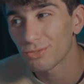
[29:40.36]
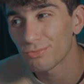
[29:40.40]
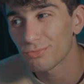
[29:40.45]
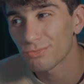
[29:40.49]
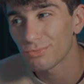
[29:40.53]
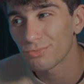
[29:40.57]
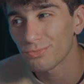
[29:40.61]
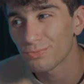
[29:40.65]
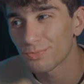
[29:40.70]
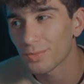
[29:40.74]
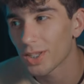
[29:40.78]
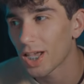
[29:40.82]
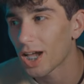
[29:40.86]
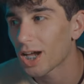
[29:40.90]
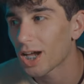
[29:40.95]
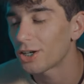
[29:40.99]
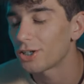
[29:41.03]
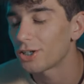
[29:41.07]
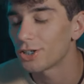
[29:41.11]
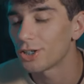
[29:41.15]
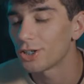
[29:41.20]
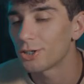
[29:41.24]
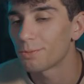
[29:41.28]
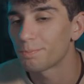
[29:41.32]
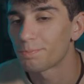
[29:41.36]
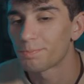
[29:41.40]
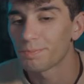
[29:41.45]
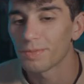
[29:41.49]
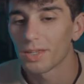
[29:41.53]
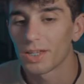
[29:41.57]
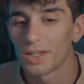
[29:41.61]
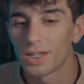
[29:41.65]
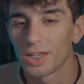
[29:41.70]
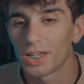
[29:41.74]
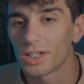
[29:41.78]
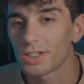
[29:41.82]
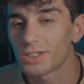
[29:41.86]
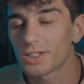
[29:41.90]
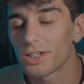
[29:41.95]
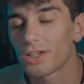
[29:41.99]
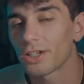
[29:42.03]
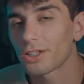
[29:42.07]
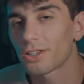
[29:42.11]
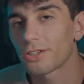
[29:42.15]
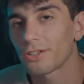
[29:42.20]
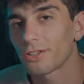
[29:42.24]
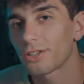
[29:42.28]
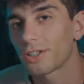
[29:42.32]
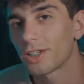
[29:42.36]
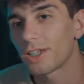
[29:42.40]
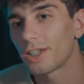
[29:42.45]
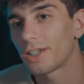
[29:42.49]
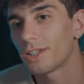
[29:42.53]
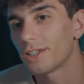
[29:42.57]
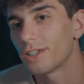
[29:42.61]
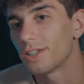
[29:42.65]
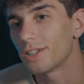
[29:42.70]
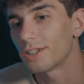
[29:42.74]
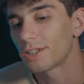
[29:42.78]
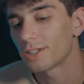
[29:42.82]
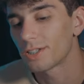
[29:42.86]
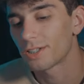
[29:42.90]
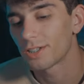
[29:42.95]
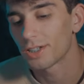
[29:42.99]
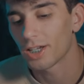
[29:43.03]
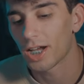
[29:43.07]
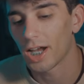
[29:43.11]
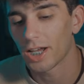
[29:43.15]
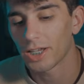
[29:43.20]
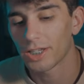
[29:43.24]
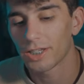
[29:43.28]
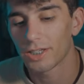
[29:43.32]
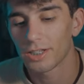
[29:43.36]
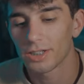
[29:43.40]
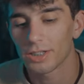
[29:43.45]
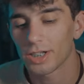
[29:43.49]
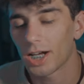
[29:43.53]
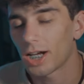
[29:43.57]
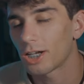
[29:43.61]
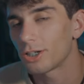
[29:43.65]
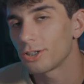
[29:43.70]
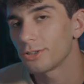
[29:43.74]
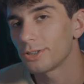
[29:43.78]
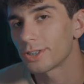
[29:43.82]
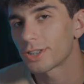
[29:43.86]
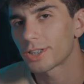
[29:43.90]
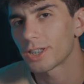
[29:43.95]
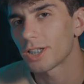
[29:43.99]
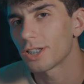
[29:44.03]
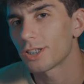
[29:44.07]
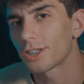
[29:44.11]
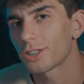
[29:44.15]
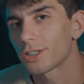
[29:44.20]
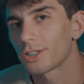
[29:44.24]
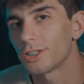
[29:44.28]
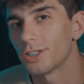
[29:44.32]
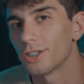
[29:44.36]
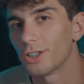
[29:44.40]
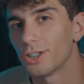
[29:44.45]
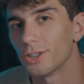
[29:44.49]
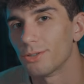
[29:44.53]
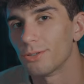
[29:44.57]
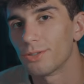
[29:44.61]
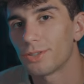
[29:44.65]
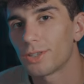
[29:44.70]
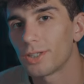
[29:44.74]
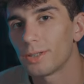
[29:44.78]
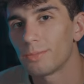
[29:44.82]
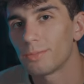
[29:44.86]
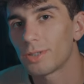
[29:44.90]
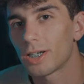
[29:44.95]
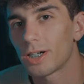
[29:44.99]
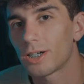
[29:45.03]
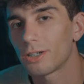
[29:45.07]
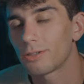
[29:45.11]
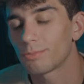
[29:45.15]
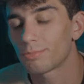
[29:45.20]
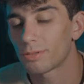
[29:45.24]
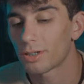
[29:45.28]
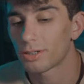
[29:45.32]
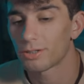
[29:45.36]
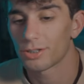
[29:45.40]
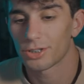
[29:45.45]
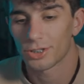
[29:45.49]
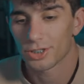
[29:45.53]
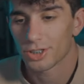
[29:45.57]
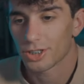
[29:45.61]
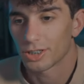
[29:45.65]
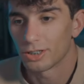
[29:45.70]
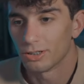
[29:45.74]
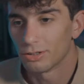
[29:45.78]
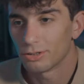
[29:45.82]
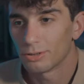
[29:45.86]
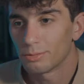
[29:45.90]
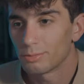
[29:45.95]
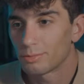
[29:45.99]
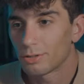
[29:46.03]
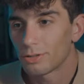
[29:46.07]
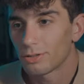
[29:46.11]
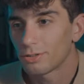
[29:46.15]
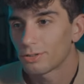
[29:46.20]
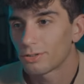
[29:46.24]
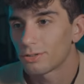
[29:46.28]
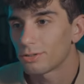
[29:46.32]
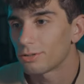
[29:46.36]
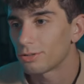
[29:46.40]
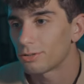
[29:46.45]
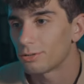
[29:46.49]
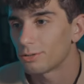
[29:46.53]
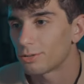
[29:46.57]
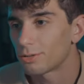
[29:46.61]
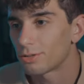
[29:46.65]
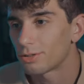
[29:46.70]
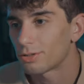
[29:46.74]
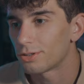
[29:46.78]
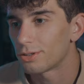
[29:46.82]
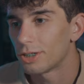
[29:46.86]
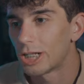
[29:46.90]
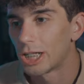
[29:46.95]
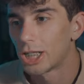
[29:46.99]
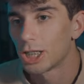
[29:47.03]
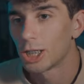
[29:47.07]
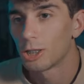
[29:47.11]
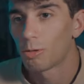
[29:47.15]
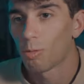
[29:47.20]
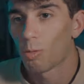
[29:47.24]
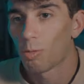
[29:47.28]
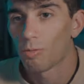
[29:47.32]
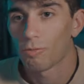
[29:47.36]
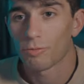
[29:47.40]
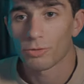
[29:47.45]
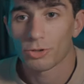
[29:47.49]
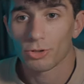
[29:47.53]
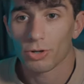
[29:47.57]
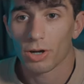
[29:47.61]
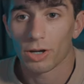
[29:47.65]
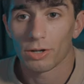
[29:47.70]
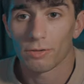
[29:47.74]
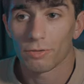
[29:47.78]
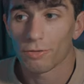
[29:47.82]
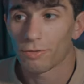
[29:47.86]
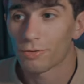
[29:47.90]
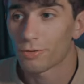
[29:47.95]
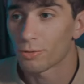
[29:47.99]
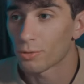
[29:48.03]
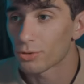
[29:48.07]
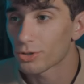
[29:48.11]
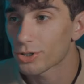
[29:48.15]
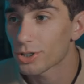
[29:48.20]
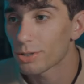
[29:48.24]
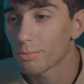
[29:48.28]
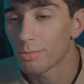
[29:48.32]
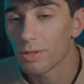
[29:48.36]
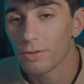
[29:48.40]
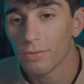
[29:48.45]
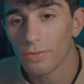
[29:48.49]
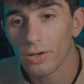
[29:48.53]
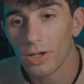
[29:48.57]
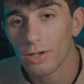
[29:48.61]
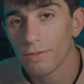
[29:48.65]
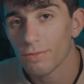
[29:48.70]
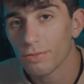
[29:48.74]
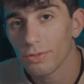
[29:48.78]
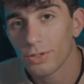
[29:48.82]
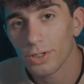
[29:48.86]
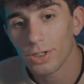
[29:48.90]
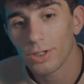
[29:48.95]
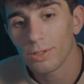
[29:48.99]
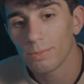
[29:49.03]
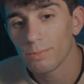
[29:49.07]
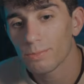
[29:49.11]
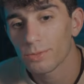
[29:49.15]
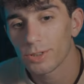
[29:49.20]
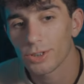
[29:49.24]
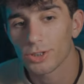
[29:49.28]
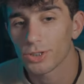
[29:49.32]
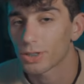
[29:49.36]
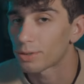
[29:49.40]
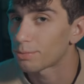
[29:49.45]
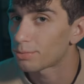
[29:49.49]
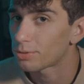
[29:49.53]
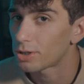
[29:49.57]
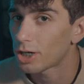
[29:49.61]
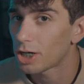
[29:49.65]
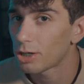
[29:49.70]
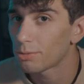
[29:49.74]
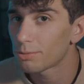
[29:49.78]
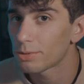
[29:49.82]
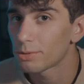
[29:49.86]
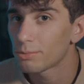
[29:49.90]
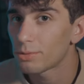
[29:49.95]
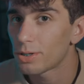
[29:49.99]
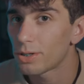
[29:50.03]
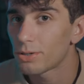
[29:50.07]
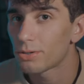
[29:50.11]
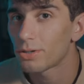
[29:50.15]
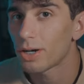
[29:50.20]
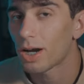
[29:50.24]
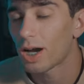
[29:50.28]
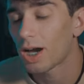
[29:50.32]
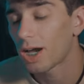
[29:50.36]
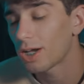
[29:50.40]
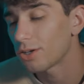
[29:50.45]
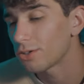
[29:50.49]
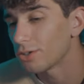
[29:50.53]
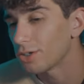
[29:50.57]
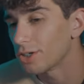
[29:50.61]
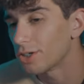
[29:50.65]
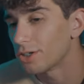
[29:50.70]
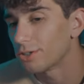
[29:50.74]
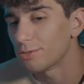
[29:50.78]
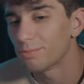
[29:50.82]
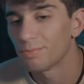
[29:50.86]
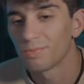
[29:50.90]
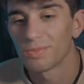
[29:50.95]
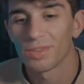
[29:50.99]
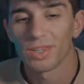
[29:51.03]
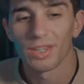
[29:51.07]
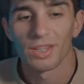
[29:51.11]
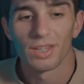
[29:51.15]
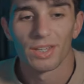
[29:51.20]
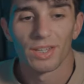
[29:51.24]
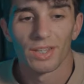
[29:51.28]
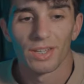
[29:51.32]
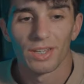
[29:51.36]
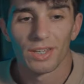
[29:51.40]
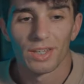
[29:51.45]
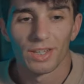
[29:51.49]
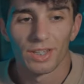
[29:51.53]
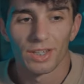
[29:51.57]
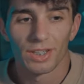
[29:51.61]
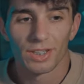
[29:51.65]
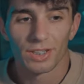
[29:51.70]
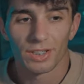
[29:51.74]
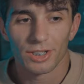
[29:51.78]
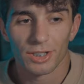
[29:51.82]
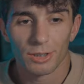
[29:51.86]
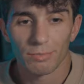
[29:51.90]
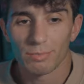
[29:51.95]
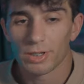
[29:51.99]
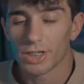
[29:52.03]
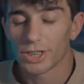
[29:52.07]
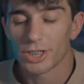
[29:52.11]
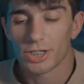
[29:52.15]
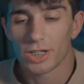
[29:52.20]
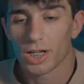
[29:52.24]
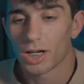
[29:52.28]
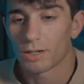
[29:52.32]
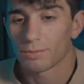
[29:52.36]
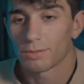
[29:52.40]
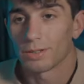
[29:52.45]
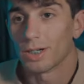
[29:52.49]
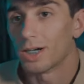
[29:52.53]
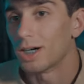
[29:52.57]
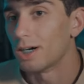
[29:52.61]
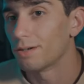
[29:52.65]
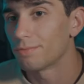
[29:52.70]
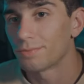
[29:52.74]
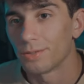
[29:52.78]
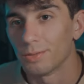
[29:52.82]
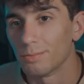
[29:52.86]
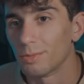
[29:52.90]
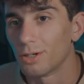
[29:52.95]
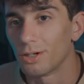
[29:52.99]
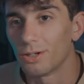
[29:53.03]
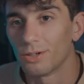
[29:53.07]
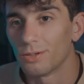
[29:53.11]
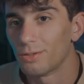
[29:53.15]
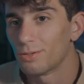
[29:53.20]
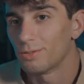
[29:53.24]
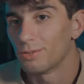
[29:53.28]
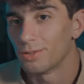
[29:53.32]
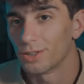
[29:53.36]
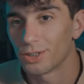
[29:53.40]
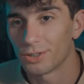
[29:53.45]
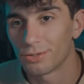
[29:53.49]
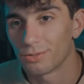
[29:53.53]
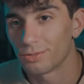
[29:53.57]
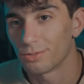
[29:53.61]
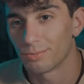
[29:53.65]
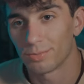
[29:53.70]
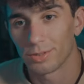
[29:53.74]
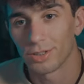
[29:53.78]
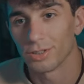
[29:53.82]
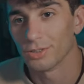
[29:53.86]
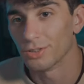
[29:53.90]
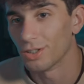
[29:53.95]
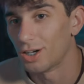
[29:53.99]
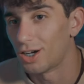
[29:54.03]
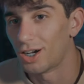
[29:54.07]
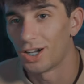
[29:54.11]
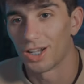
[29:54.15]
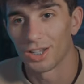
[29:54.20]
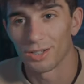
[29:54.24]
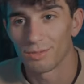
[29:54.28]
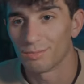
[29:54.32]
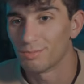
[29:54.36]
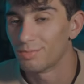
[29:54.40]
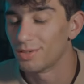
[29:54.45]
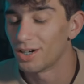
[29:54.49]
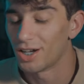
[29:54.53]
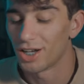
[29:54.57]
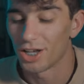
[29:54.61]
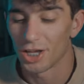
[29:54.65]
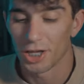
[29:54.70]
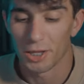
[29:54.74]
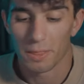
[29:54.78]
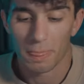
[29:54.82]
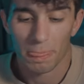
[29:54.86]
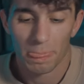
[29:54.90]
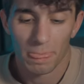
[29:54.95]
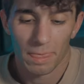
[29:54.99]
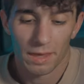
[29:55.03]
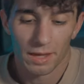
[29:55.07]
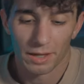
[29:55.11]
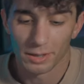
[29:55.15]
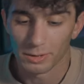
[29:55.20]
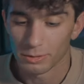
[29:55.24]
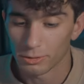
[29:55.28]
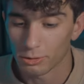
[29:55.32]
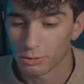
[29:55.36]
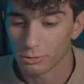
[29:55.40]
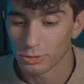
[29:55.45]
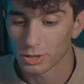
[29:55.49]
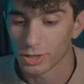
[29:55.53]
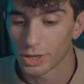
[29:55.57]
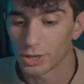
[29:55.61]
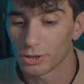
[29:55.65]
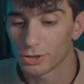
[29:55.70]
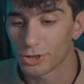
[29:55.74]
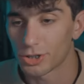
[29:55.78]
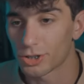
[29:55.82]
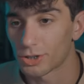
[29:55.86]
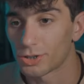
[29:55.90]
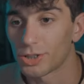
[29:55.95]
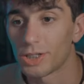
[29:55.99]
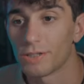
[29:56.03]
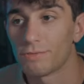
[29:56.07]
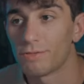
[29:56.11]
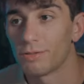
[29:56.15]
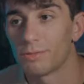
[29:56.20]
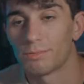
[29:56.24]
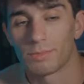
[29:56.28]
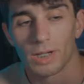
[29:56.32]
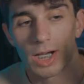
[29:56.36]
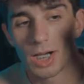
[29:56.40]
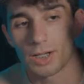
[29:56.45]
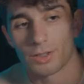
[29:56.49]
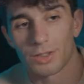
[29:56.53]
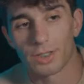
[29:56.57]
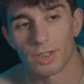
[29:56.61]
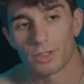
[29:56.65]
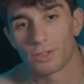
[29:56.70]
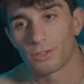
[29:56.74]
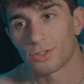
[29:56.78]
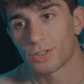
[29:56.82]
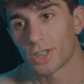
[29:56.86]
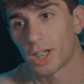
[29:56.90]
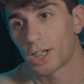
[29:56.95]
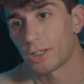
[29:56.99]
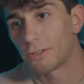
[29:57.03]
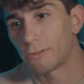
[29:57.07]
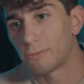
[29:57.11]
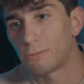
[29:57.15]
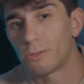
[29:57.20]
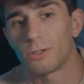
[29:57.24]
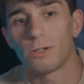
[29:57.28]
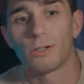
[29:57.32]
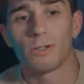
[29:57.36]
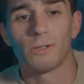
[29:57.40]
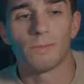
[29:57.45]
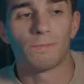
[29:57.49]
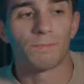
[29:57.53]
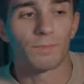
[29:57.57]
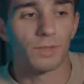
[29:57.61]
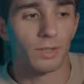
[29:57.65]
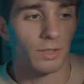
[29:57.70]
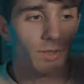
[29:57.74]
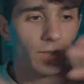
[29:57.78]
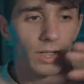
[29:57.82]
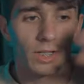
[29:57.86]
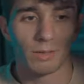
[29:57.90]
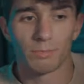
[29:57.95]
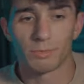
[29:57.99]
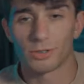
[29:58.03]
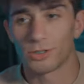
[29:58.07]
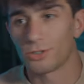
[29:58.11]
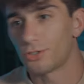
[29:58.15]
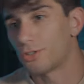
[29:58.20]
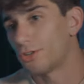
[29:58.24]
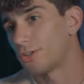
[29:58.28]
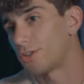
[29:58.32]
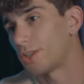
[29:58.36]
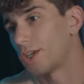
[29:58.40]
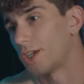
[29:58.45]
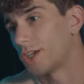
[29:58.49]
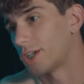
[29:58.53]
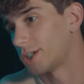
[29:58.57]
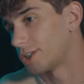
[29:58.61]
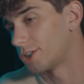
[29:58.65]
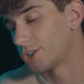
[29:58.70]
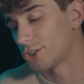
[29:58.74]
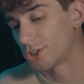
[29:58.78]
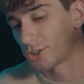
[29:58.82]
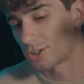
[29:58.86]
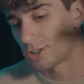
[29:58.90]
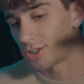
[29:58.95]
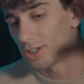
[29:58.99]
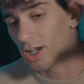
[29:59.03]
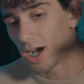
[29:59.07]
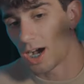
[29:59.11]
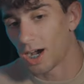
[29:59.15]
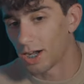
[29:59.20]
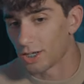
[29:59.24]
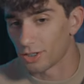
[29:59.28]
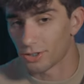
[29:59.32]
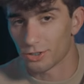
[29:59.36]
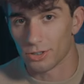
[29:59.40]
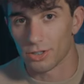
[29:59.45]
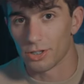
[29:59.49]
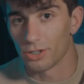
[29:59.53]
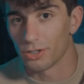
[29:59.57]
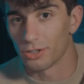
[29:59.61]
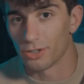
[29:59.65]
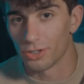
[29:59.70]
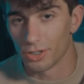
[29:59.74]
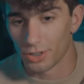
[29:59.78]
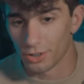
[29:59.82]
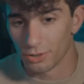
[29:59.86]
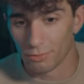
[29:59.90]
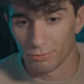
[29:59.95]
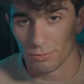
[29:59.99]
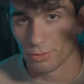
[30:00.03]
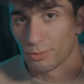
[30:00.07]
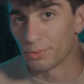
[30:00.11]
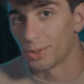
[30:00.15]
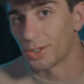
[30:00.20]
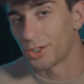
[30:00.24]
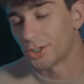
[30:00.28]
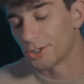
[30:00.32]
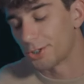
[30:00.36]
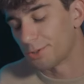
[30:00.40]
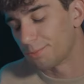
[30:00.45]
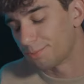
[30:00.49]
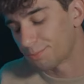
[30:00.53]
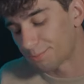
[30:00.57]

Mm, I don't know. And it's not like they're and I get I don't know what Stannis is gonna do with them now. I'll probably just kill them all or try and force them to fight for him, which they probably won't. I don't know. You might just have to off them all, which would be a lot, but hey. Or he'll just leave them out the other side of the wall, let them do their thing, and just die slowly over the winter.